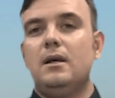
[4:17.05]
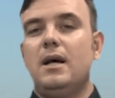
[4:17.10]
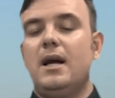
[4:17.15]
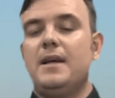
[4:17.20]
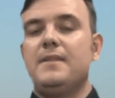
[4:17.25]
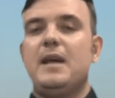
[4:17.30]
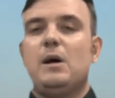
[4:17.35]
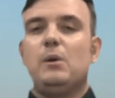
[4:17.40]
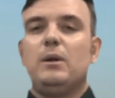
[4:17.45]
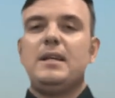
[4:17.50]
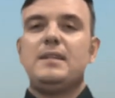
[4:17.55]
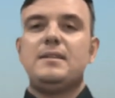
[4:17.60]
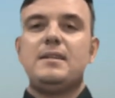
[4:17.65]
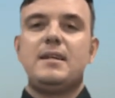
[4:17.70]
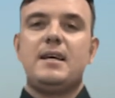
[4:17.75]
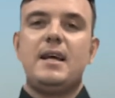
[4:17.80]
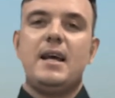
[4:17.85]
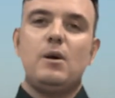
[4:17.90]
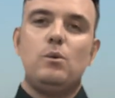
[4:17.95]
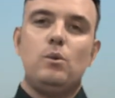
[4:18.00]
And that will
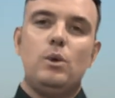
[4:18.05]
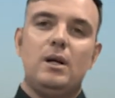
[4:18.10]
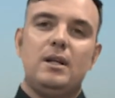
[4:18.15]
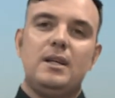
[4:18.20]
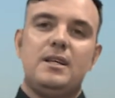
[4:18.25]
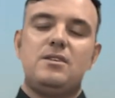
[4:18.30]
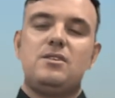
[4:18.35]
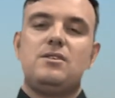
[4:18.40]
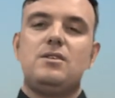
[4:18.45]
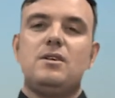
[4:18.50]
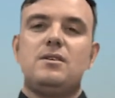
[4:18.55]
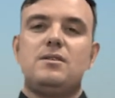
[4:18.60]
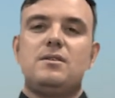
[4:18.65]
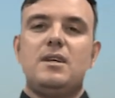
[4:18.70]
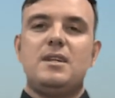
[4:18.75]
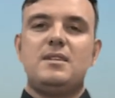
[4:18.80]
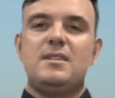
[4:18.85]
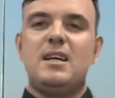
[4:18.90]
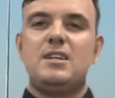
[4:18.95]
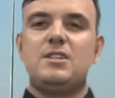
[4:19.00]
indicate, well, it's
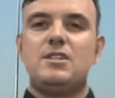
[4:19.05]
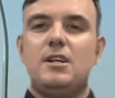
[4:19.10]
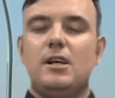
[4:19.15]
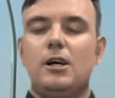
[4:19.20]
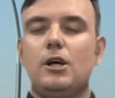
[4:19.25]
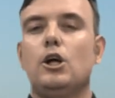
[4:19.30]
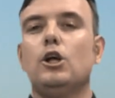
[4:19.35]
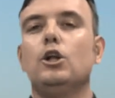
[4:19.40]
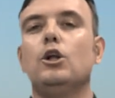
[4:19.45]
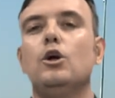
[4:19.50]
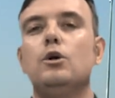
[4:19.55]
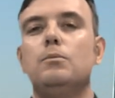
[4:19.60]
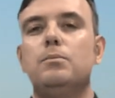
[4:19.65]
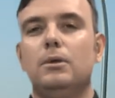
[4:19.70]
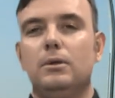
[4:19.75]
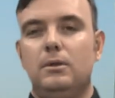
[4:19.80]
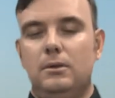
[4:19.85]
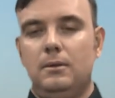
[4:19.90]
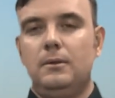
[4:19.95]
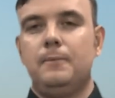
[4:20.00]
actually a
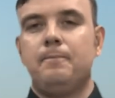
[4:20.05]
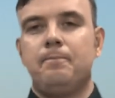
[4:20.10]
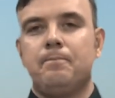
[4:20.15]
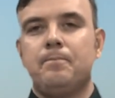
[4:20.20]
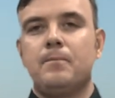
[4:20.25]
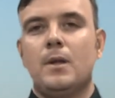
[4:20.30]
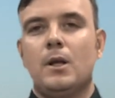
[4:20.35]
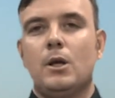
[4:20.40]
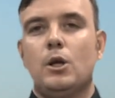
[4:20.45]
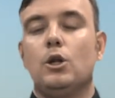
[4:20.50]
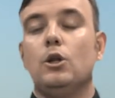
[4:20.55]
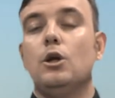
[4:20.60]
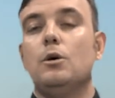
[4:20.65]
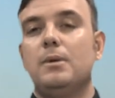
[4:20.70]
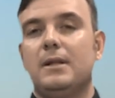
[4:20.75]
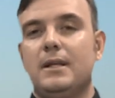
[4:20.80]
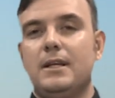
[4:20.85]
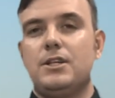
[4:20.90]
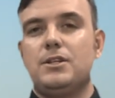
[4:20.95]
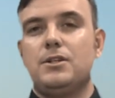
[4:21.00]
global
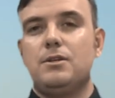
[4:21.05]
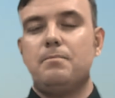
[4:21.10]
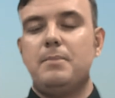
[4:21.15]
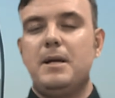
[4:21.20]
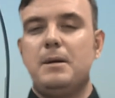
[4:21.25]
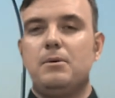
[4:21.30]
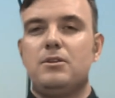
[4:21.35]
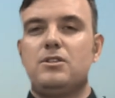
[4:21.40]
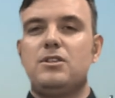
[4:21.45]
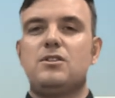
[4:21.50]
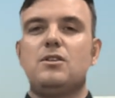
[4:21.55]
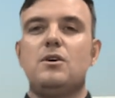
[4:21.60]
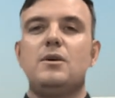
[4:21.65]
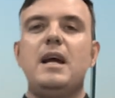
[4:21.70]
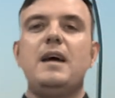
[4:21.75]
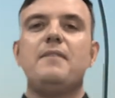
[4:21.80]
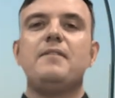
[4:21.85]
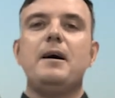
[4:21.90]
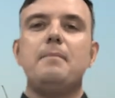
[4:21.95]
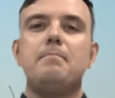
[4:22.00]
issue. People just don't
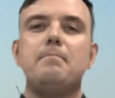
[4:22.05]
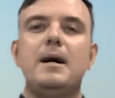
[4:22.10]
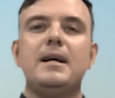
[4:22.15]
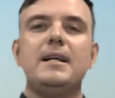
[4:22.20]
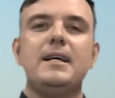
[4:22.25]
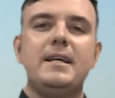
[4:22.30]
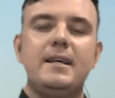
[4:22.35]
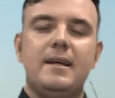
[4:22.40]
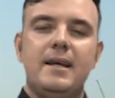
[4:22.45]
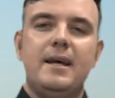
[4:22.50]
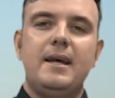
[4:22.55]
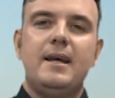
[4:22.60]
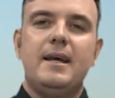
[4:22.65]
have that money